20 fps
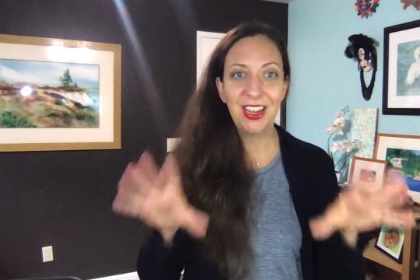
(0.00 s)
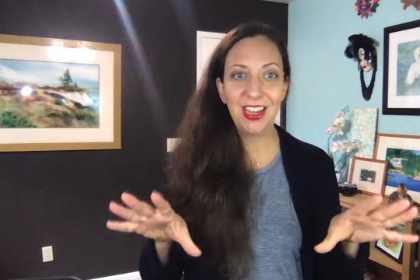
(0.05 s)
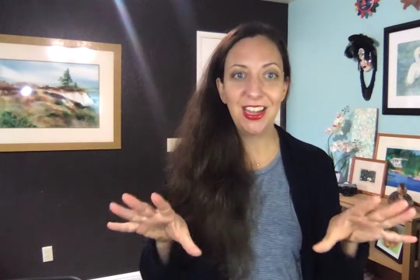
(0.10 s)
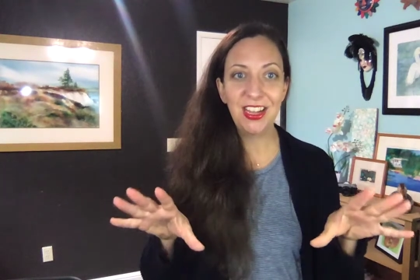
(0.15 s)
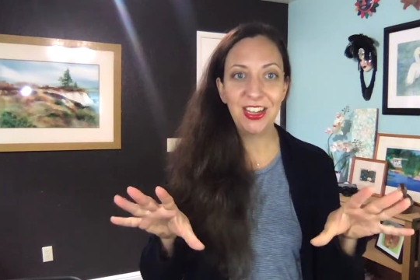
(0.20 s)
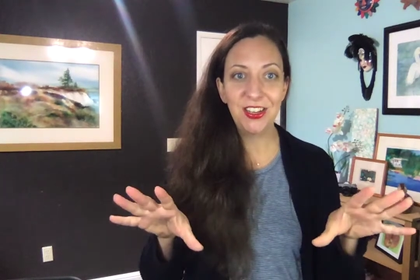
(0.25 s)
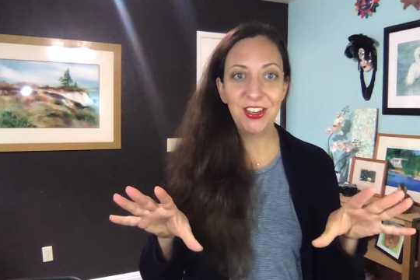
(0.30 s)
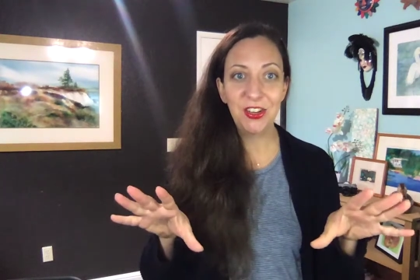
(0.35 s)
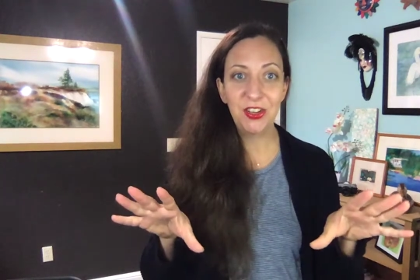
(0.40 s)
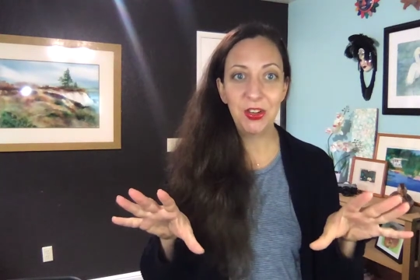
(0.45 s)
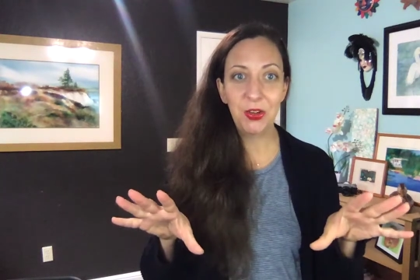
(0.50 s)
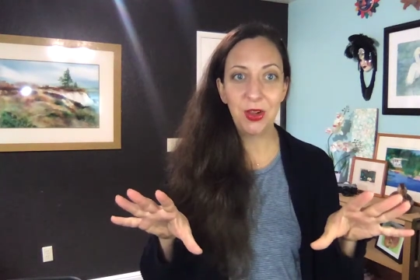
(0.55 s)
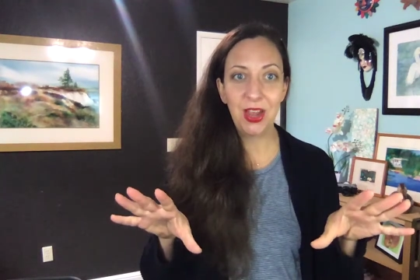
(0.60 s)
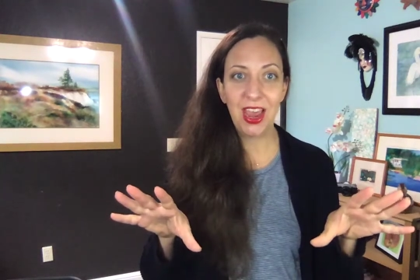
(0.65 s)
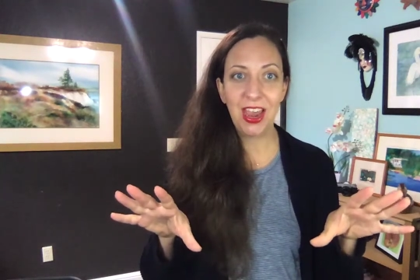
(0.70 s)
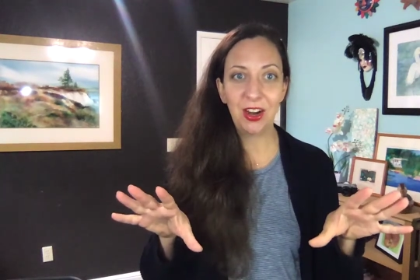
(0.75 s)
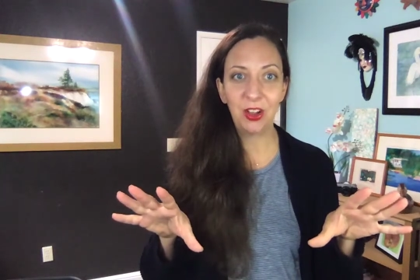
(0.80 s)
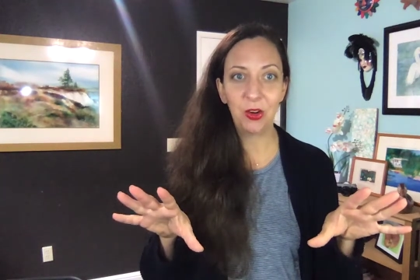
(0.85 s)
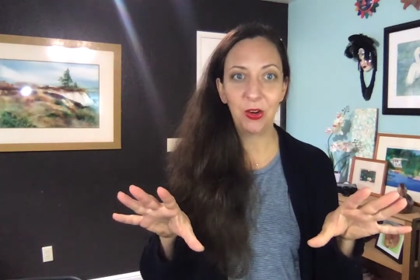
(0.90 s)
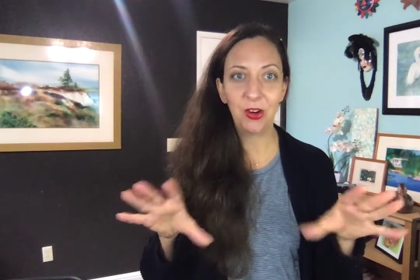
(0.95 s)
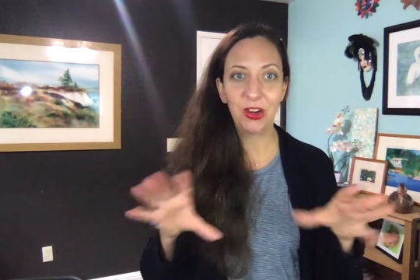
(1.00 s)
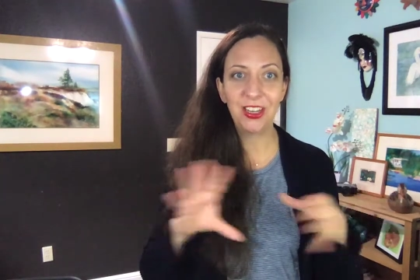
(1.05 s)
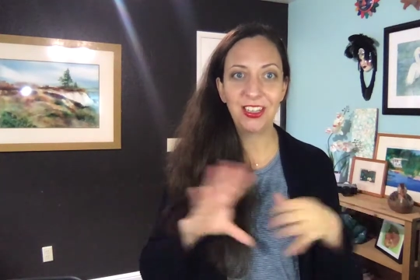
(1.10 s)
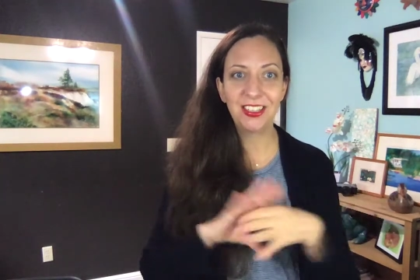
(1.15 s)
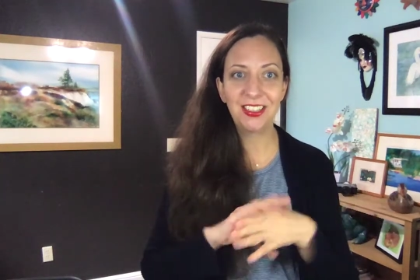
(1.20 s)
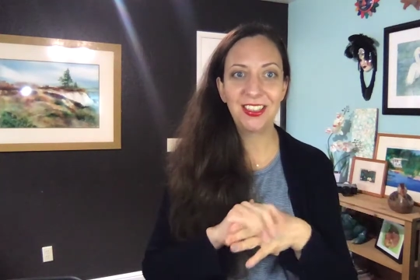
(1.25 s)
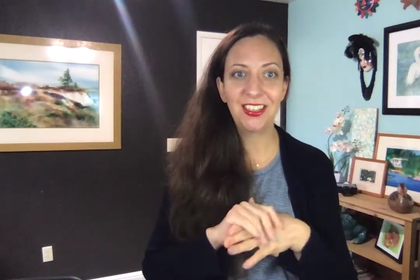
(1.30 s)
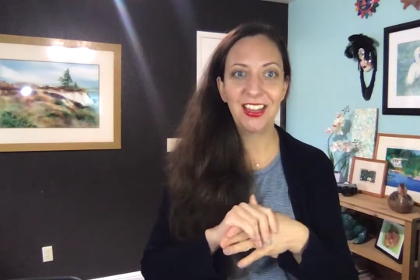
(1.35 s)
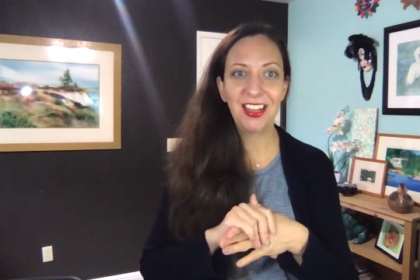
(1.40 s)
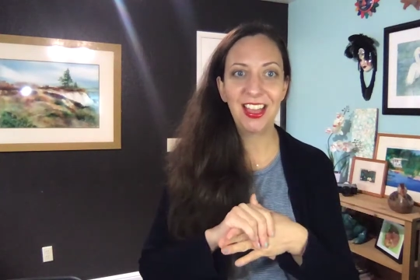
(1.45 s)
into 2
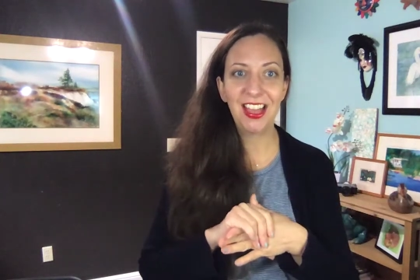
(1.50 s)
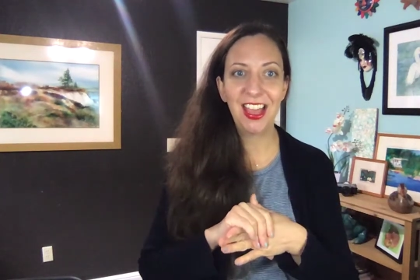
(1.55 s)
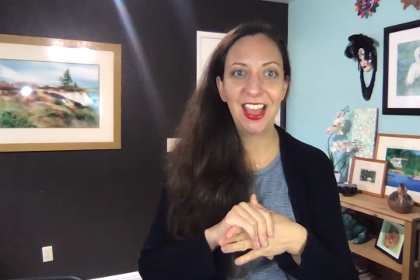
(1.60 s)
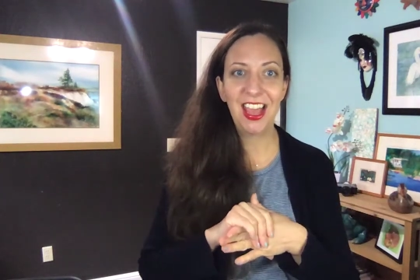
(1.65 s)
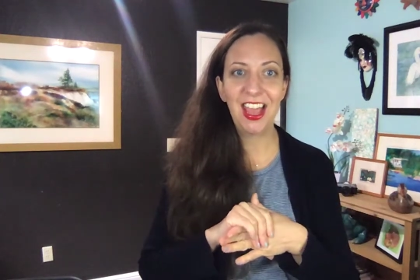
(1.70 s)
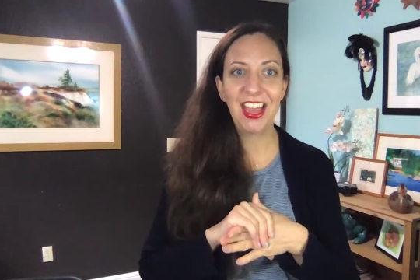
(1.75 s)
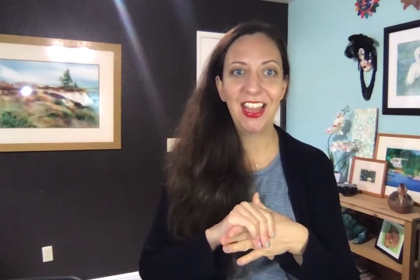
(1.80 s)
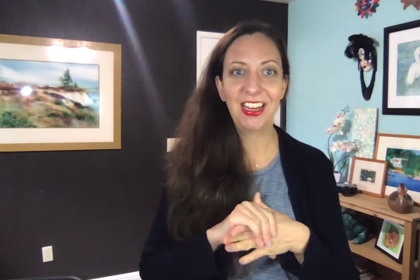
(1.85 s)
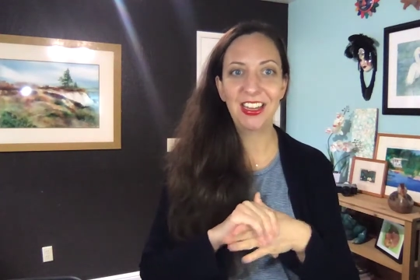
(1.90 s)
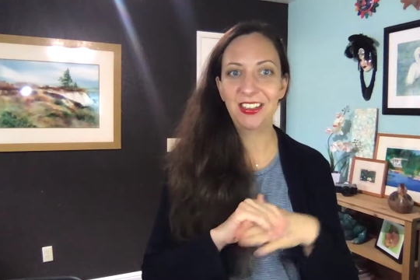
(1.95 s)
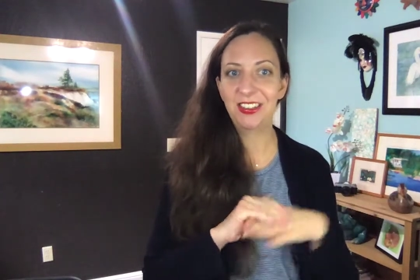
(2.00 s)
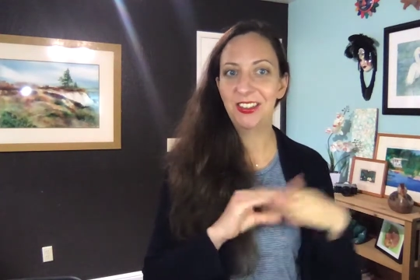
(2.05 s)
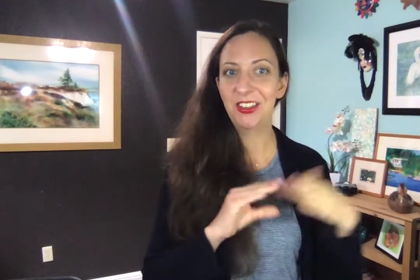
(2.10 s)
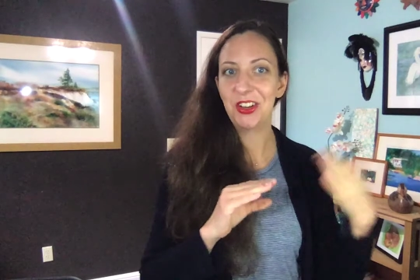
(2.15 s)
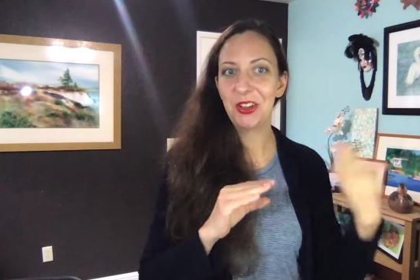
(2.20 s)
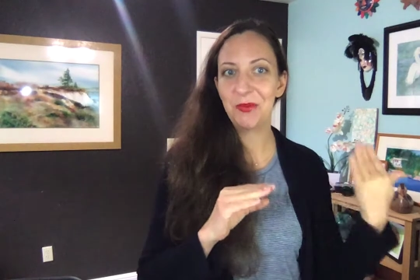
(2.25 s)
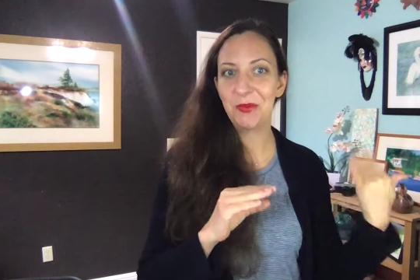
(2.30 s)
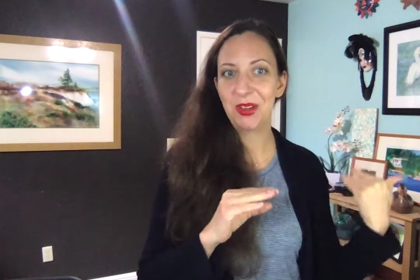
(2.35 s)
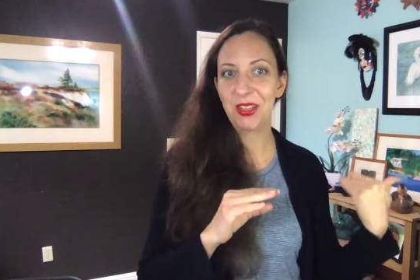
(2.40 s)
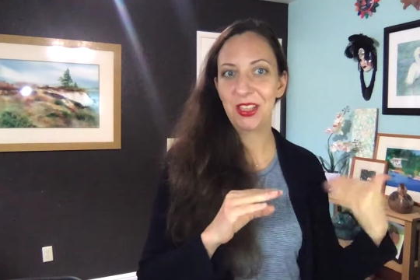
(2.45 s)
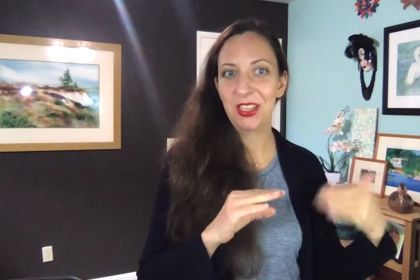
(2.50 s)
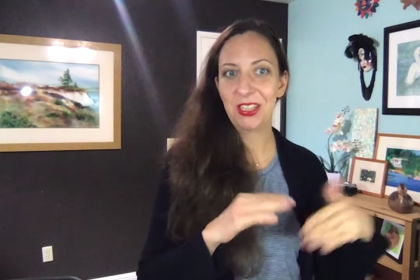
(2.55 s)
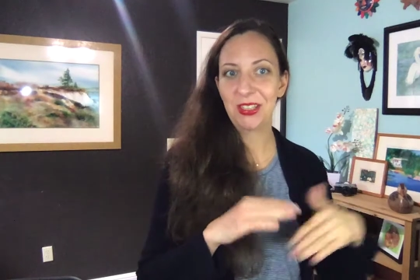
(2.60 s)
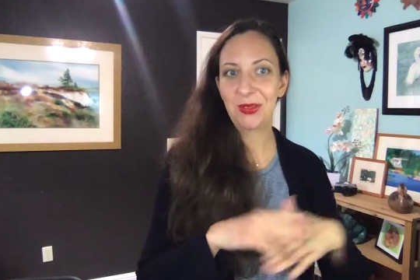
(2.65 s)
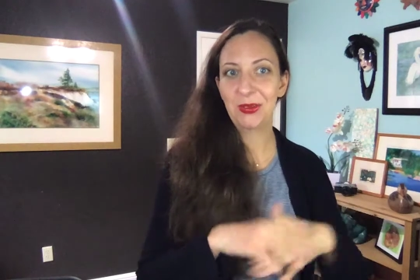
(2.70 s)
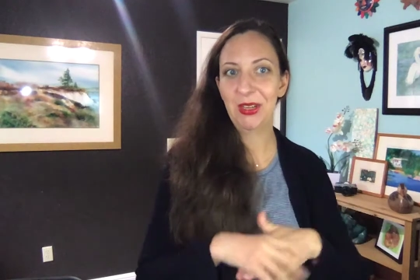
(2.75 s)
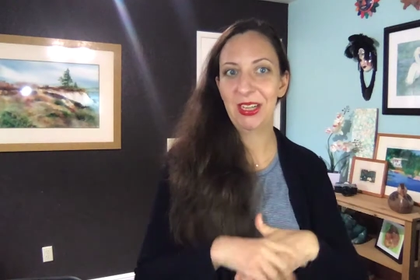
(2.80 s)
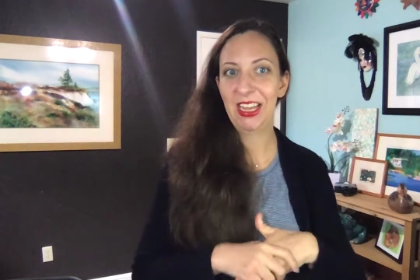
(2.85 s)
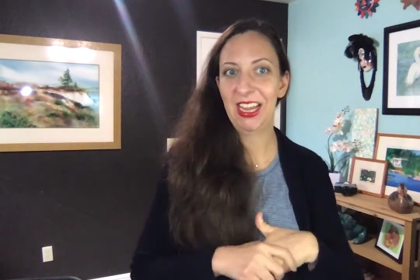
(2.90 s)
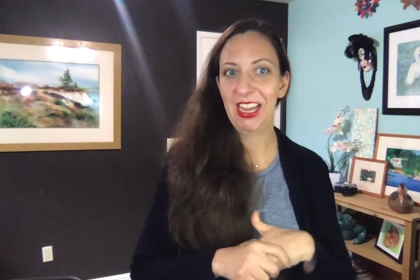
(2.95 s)
categories. And don't mind the
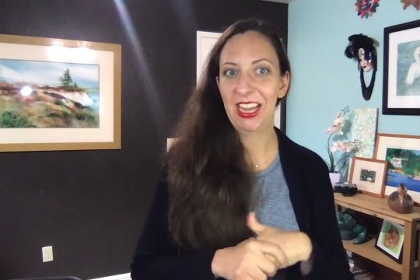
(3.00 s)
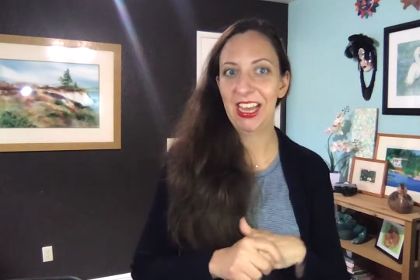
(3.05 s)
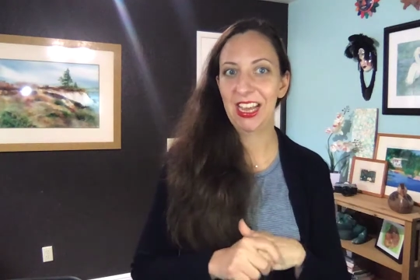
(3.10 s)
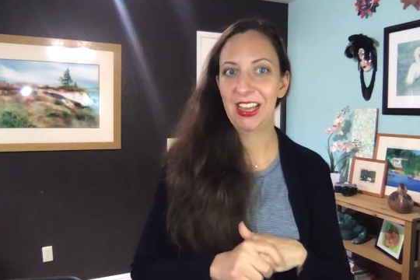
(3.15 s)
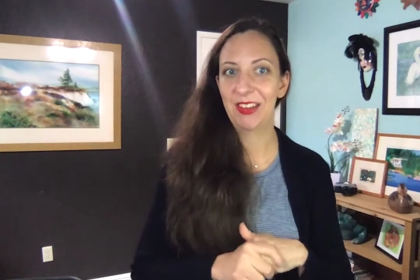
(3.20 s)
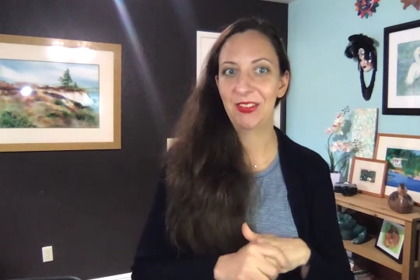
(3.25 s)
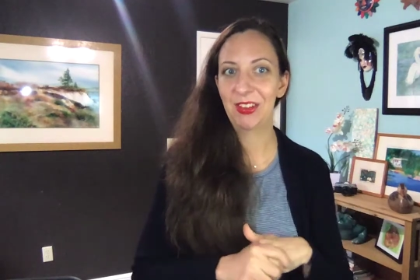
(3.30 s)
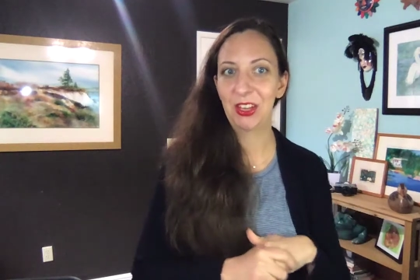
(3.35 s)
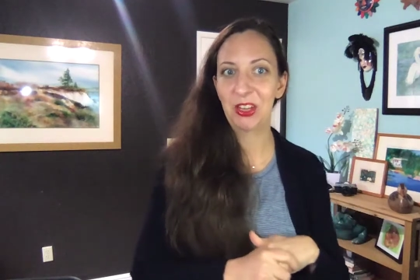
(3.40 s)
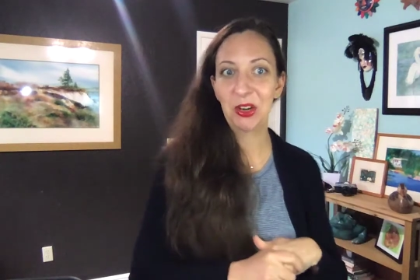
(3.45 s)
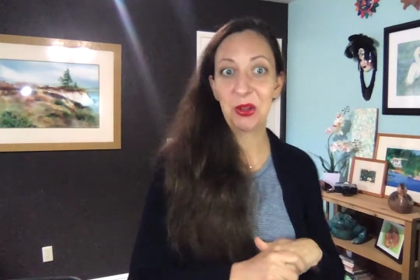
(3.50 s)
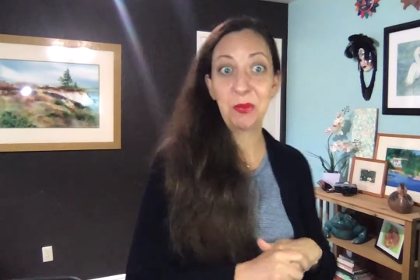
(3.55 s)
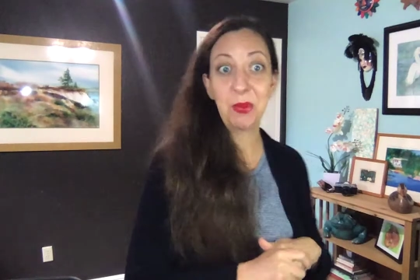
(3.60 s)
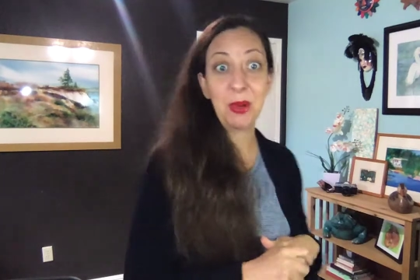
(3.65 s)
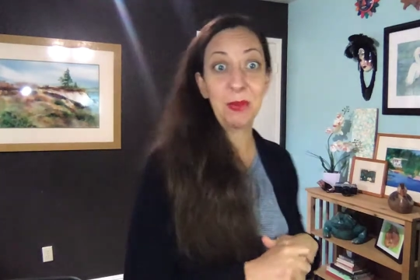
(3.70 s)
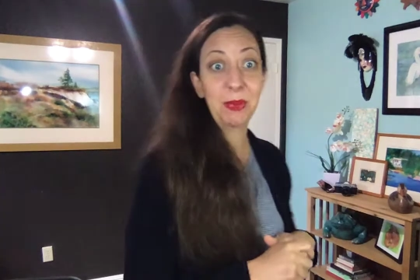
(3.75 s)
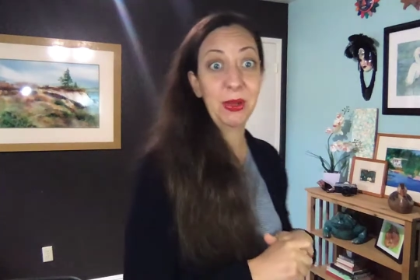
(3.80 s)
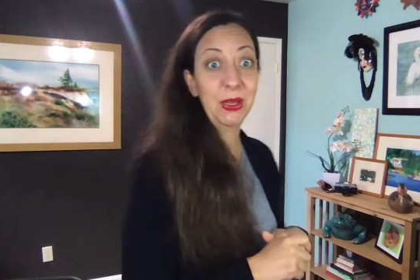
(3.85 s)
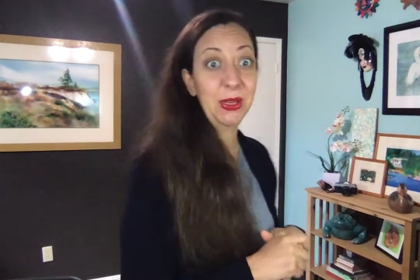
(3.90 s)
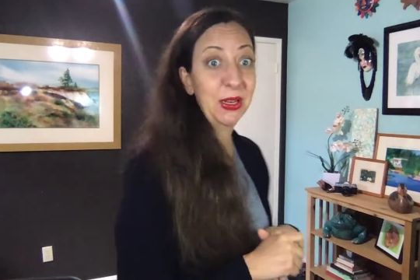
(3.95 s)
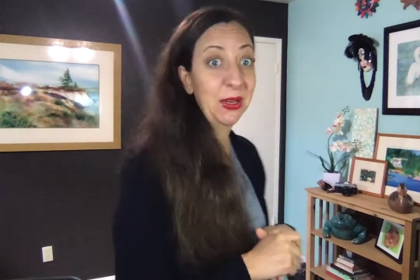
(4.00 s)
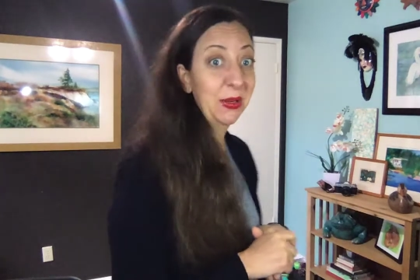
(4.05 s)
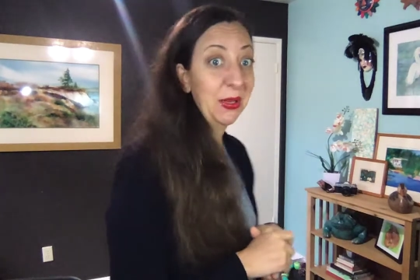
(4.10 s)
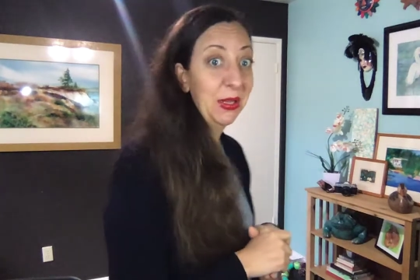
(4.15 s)
squeaky, I have a little puppy down